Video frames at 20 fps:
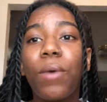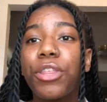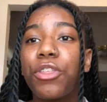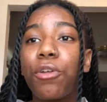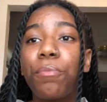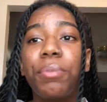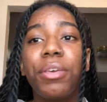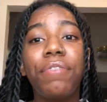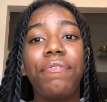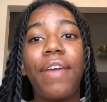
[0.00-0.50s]

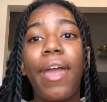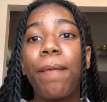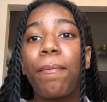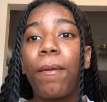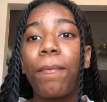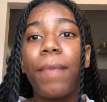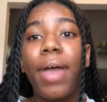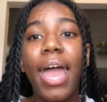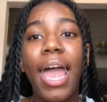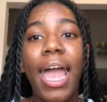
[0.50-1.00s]
whether it be
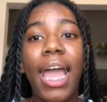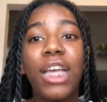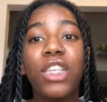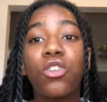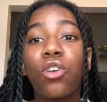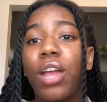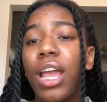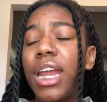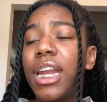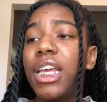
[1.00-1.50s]
Vapor
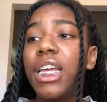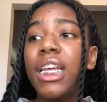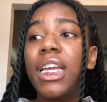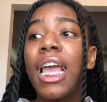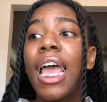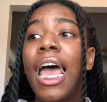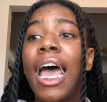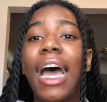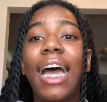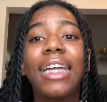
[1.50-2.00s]
Max or
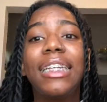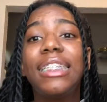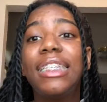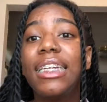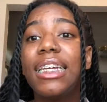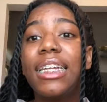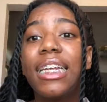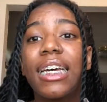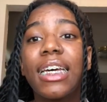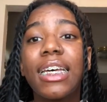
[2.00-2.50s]
any
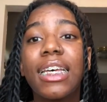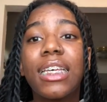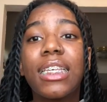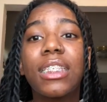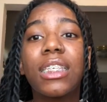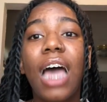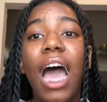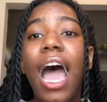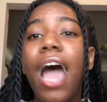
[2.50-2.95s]
Adidas.